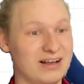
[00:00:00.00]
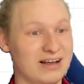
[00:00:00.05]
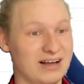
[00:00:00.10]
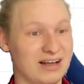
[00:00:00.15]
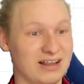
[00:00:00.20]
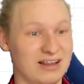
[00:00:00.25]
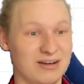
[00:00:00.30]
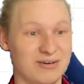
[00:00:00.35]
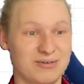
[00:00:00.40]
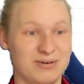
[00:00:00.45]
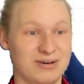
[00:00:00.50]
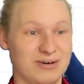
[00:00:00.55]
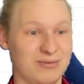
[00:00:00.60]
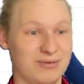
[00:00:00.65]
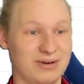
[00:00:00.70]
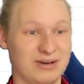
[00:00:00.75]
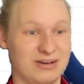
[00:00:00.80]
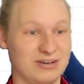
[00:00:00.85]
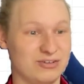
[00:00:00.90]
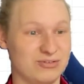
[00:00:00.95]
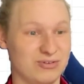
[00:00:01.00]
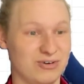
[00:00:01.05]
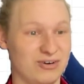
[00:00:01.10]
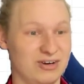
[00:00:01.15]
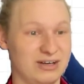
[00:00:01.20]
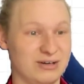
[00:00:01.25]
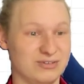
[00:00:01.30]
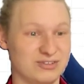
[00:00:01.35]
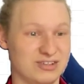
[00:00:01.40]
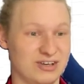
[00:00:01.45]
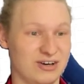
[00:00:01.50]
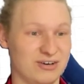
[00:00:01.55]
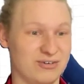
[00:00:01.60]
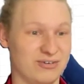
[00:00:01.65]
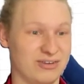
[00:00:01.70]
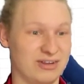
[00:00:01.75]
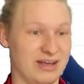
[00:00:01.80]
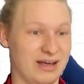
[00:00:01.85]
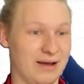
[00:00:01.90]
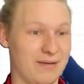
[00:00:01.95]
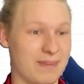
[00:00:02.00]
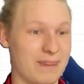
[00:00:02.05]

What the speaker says: and we can draw a little circle there.